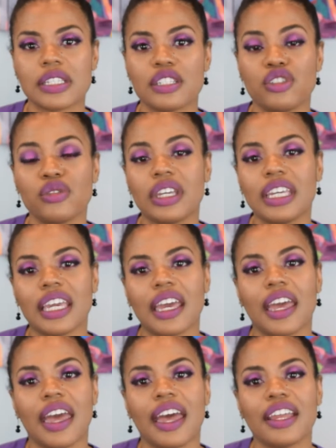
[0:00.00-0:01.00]
that you can
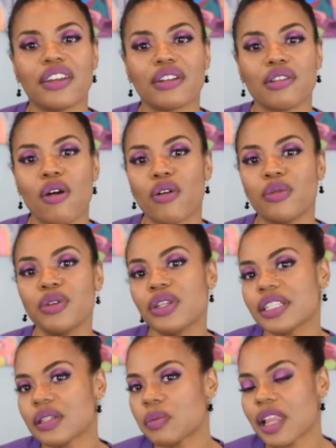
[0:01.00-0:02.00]
get at your local beauty
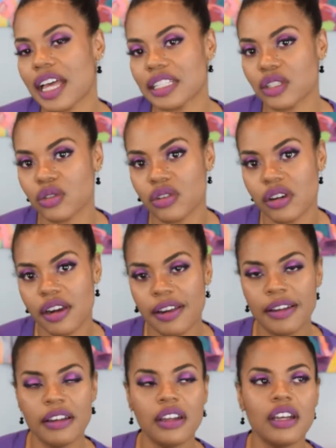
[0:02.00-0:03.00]
supply store.
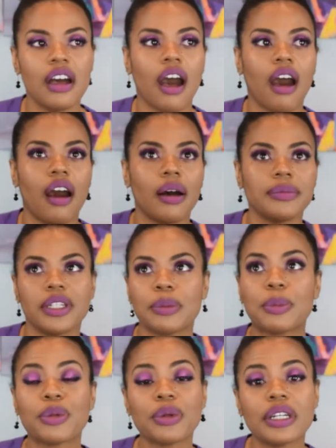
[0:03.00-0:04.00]
They're
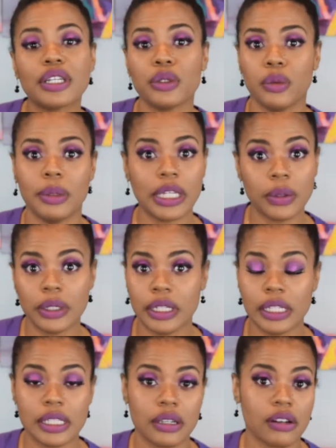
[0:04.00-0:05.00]
pretty
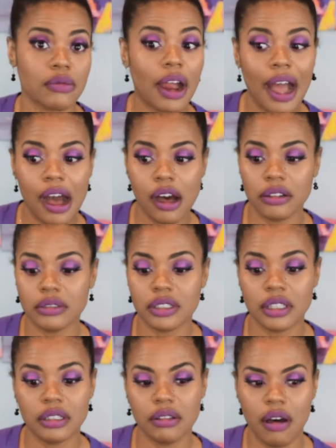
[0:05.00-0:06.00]
ubiquitous around
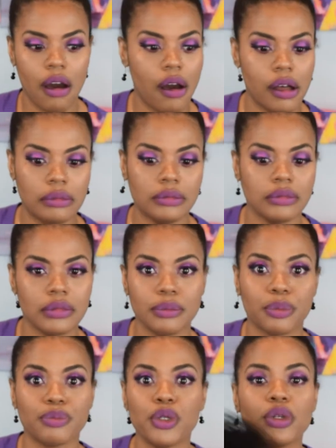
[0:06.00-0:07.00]

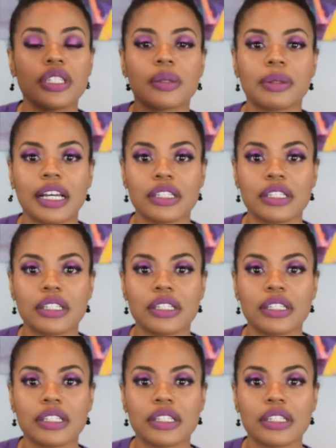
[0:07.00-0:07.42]
beauty supply